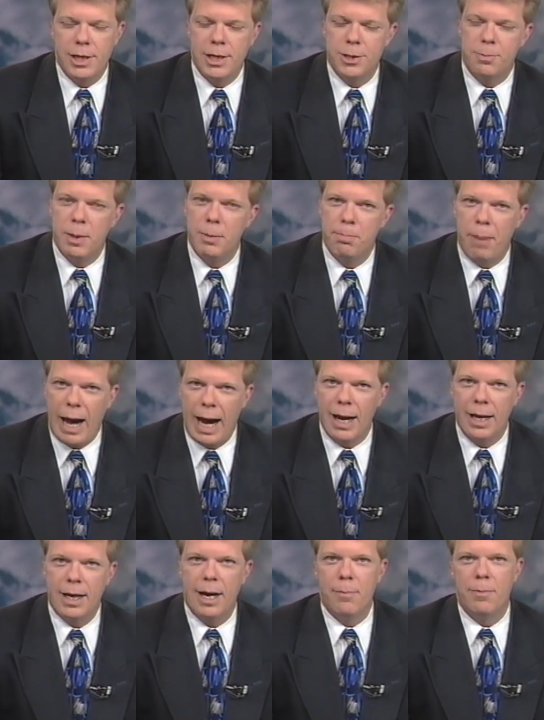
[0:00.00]
It has been
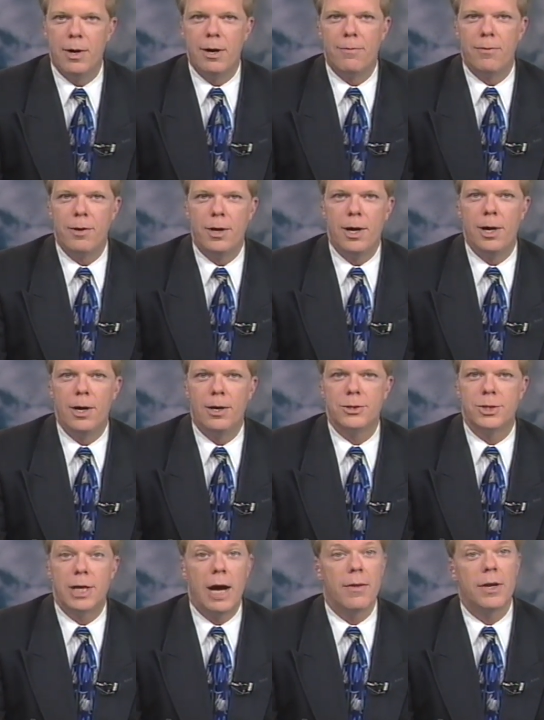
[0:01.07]
piling up there for
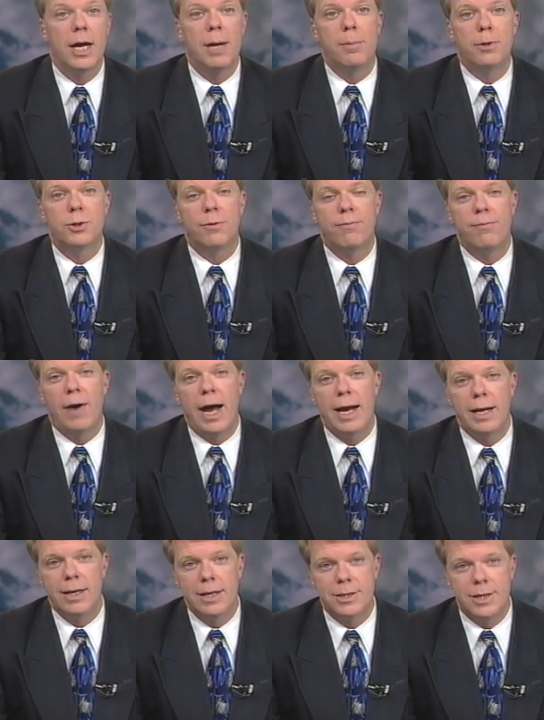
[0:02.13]
years, and now the neighbors are
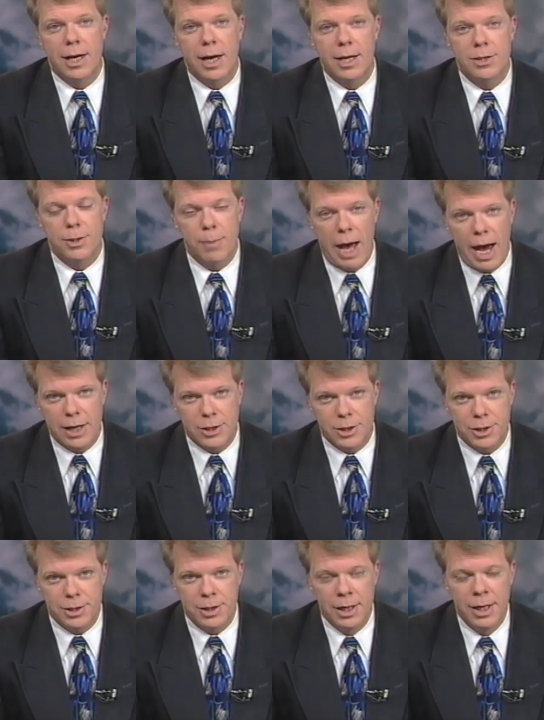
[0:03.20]
finally taking some
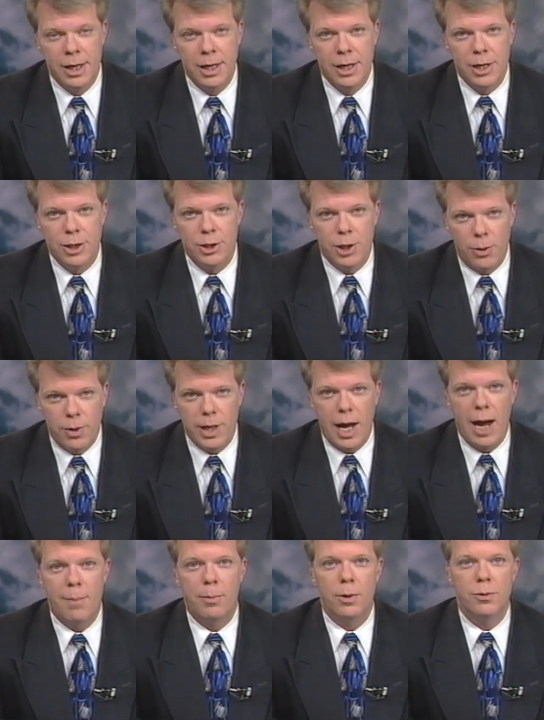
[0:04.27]
action.
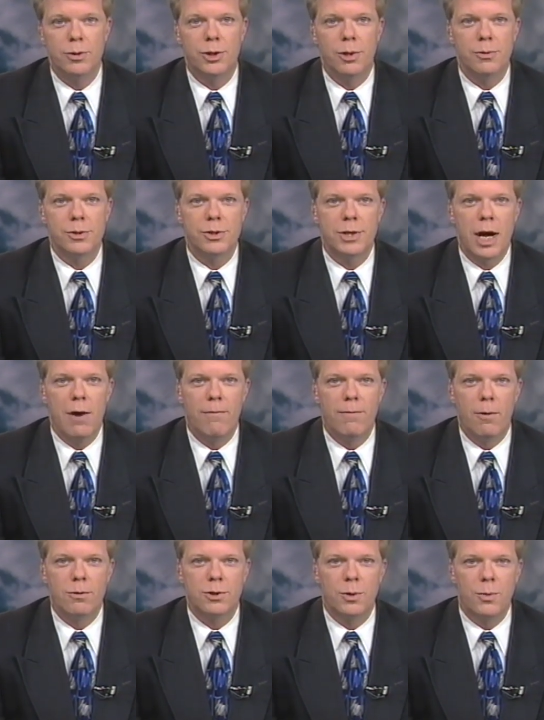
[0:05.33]
Jody Ambrose shows us how
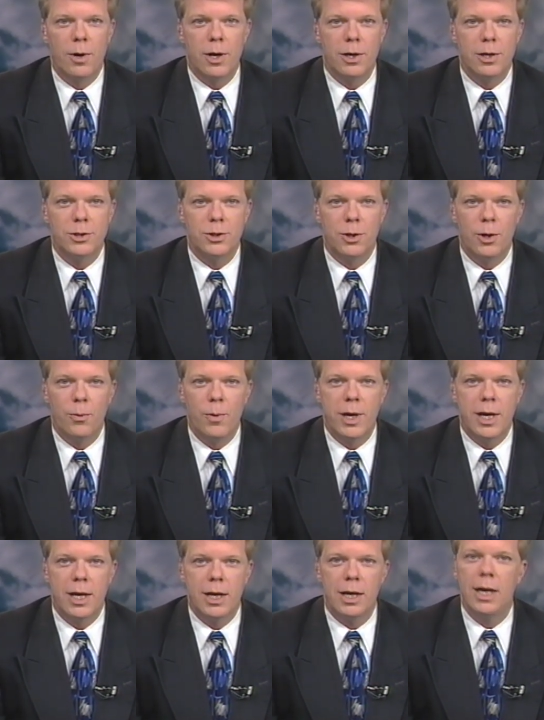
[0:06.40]
folks are working to turn a
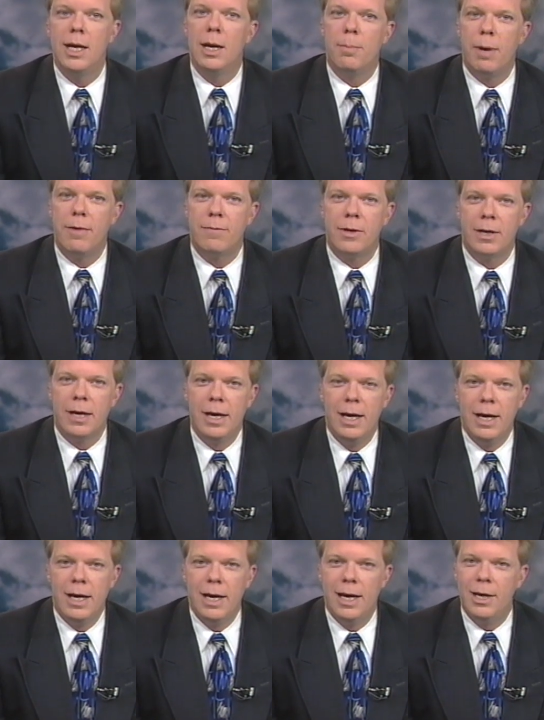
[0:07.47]
weekend cleanup effort
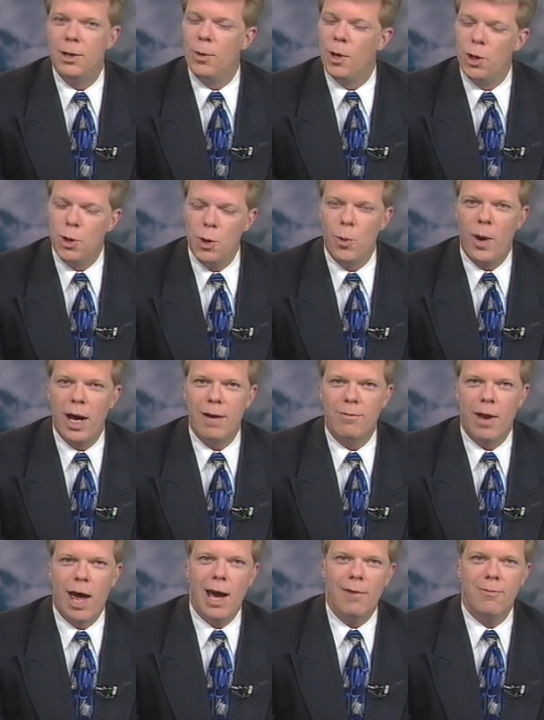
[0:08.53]
into a new way
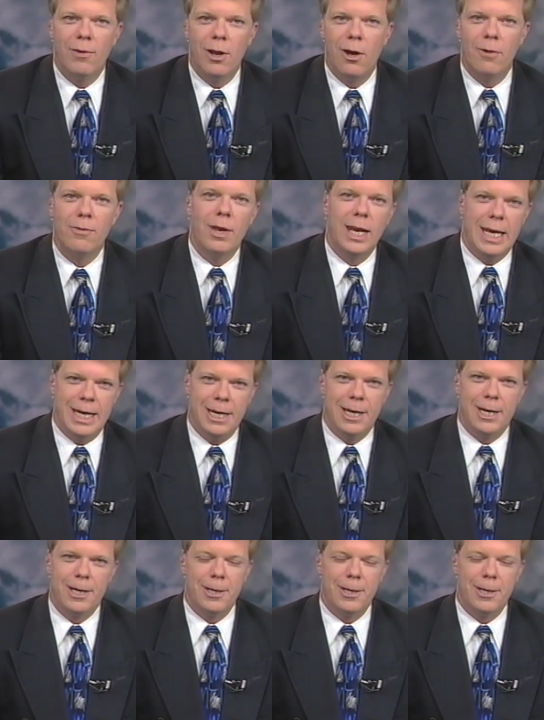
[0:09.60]
of life along the lake.